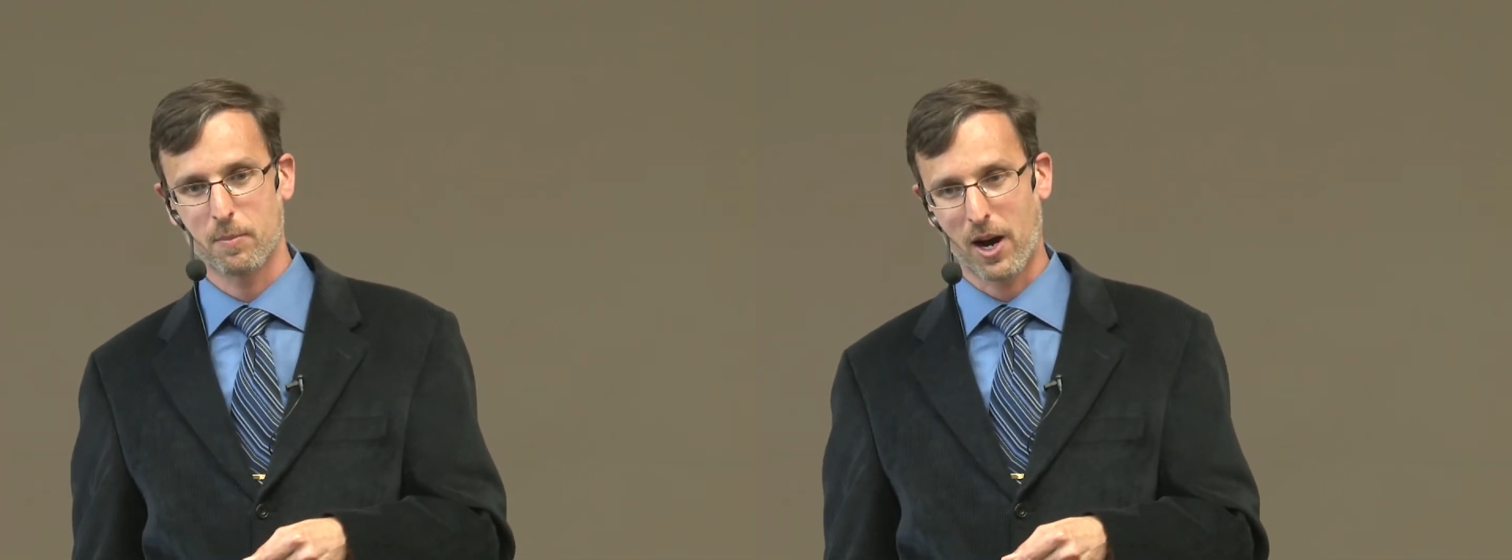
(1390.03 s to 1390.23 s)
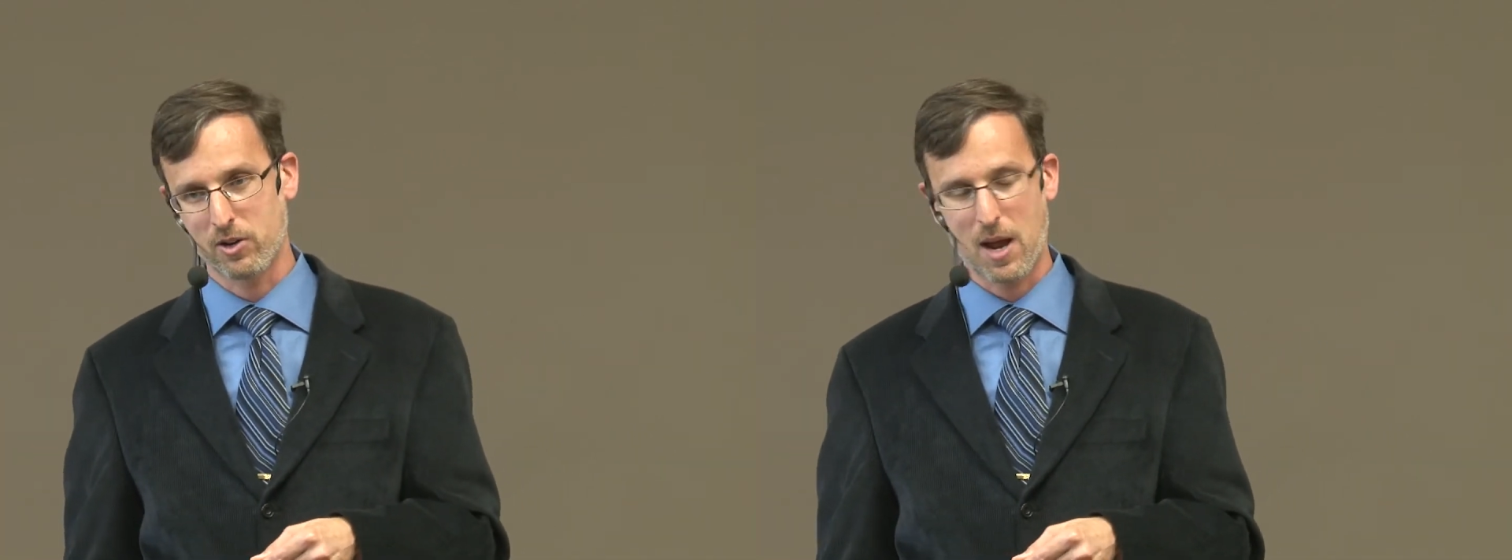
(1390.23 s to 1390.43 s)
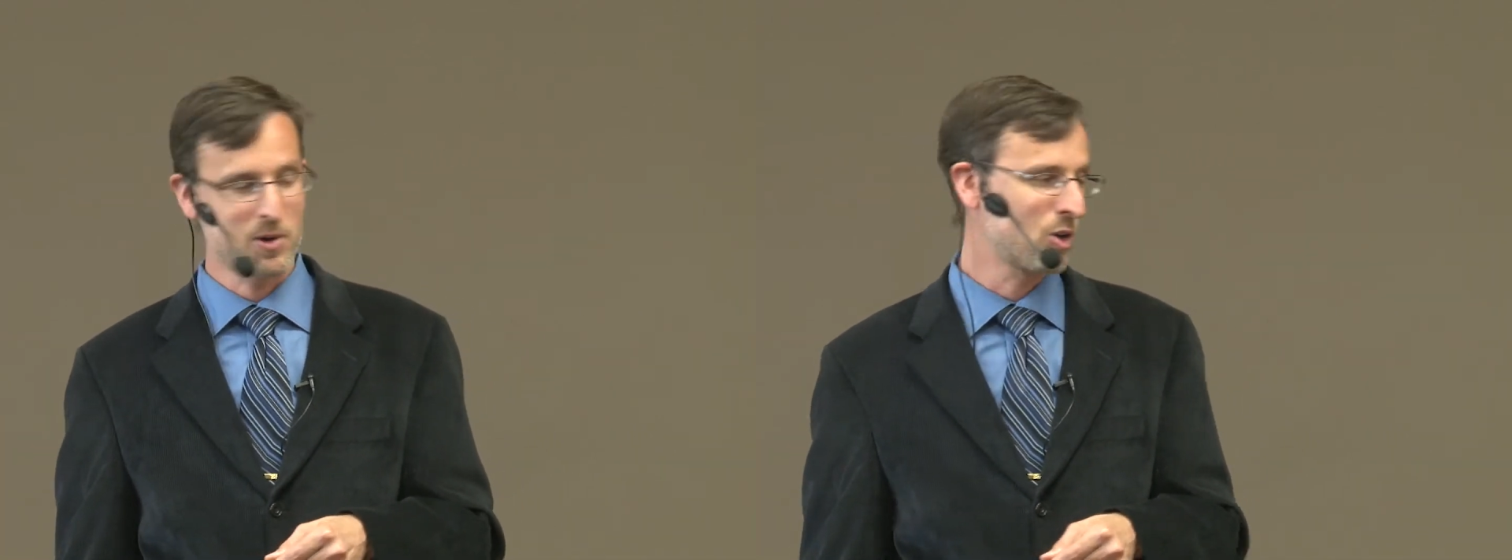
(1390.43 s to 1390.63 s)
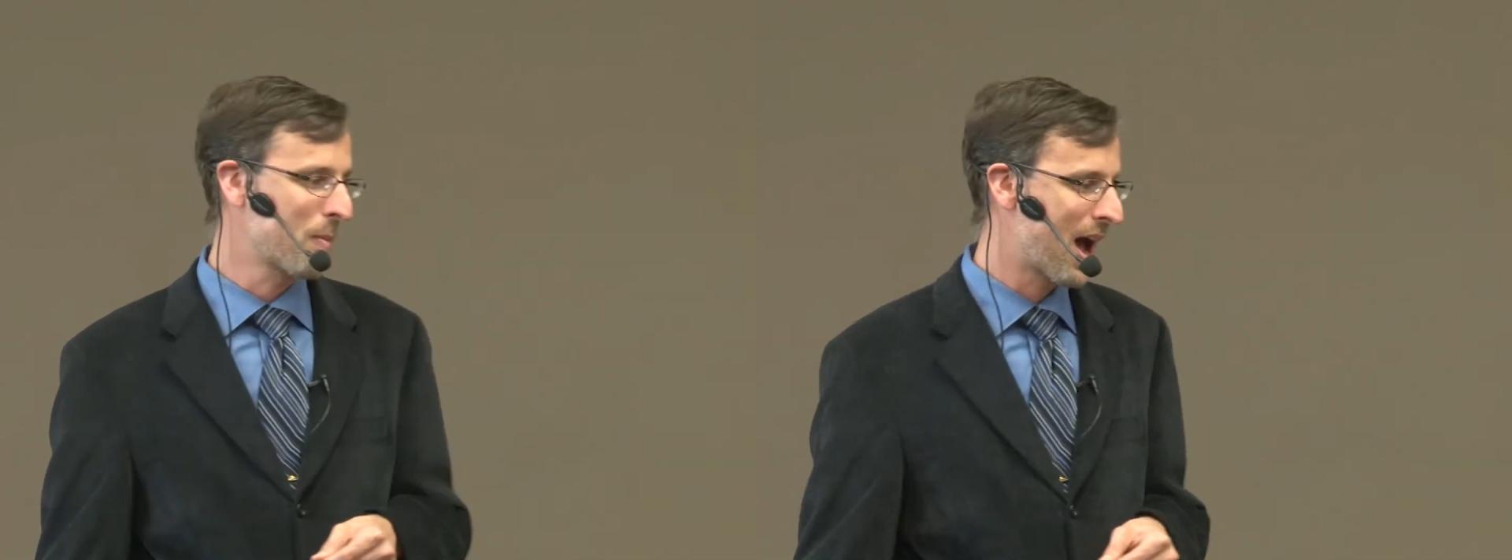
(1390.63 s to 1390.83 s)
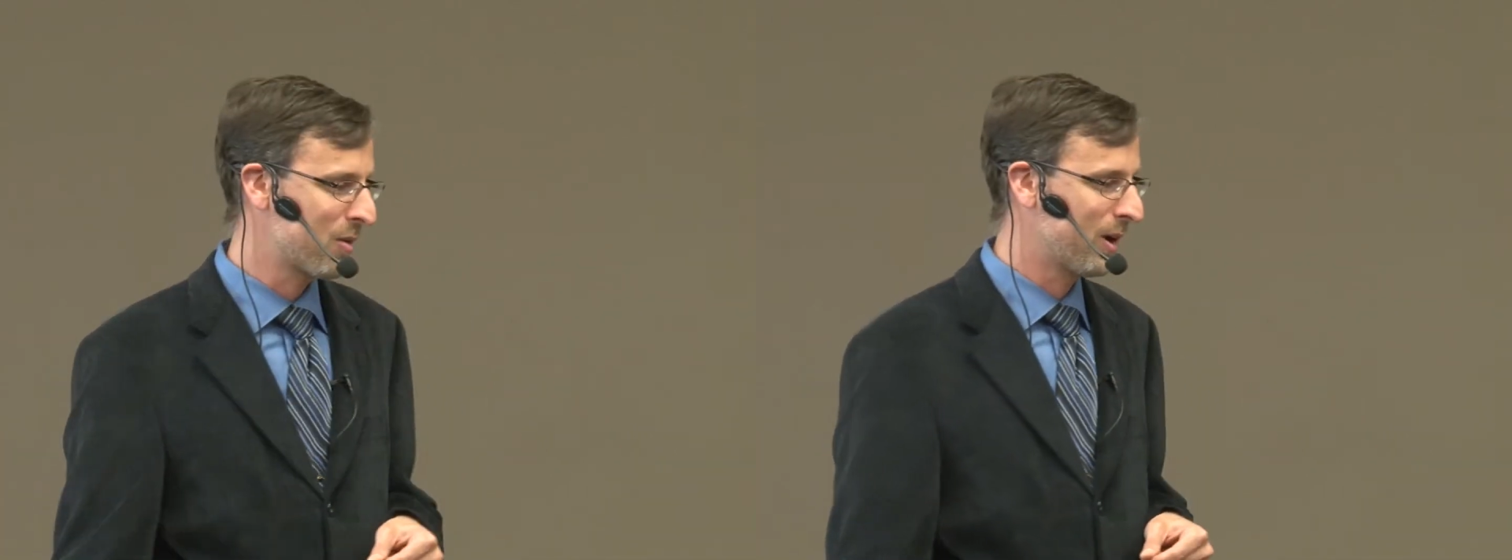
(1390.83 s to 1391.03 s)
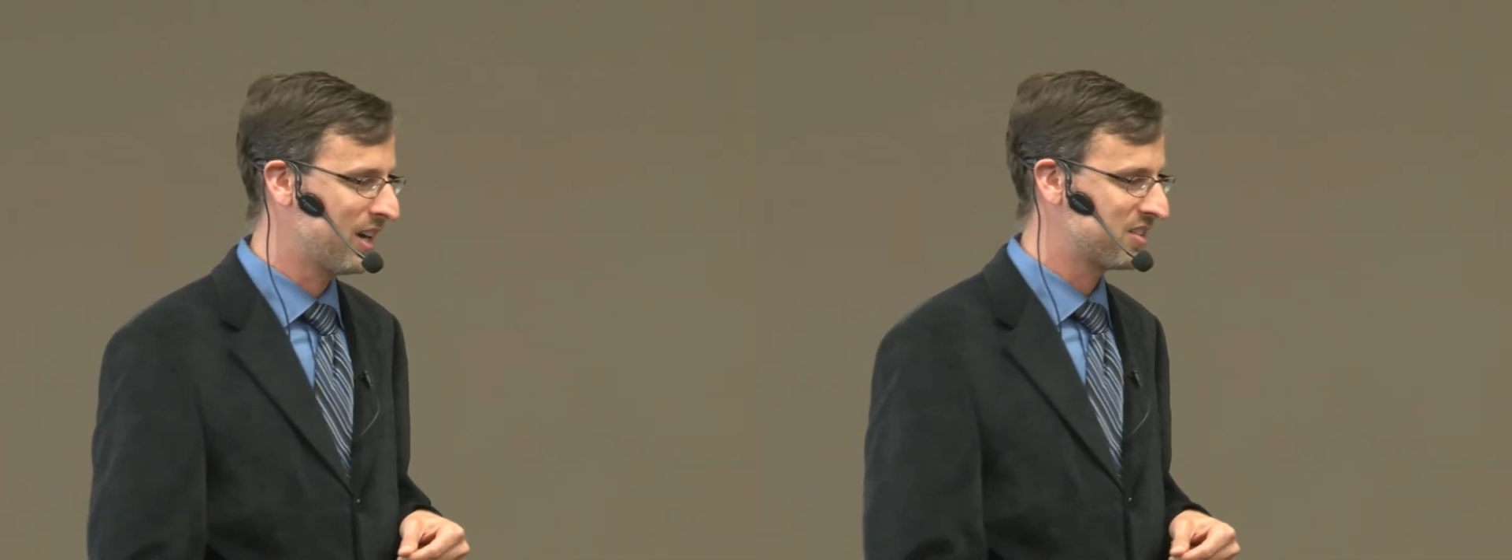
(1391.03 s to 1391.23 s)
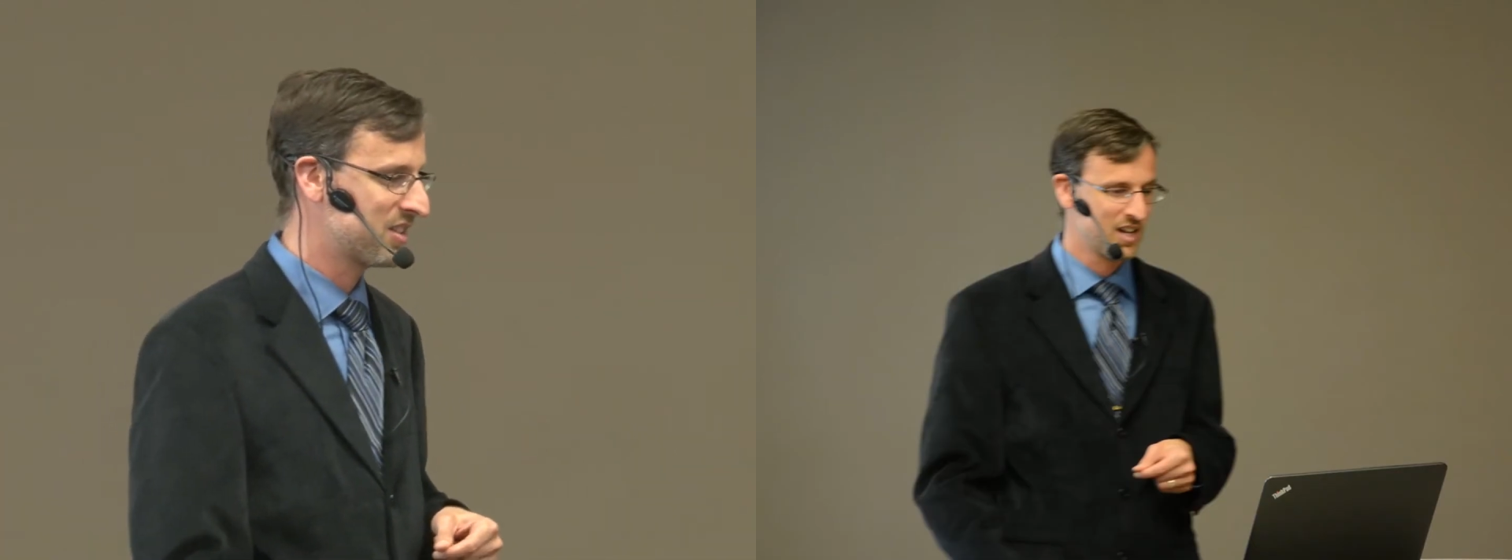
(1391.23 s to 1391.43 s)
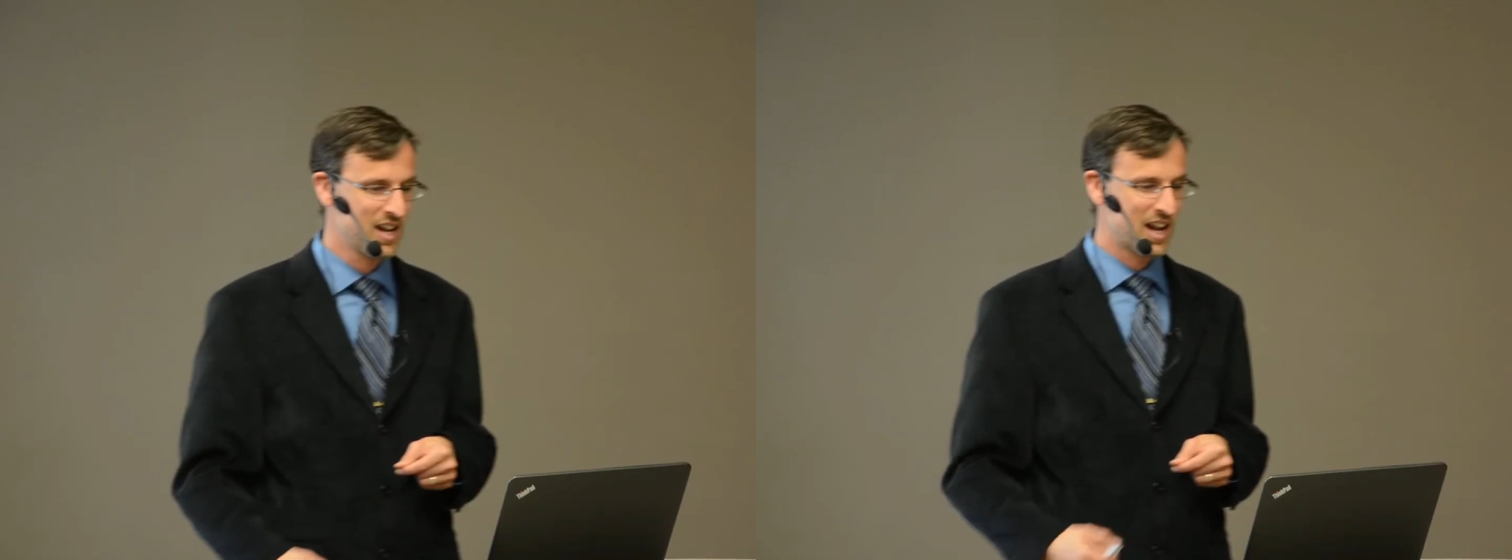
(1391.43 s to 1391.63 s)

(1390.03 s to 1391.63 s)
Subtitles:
biochemical pathways.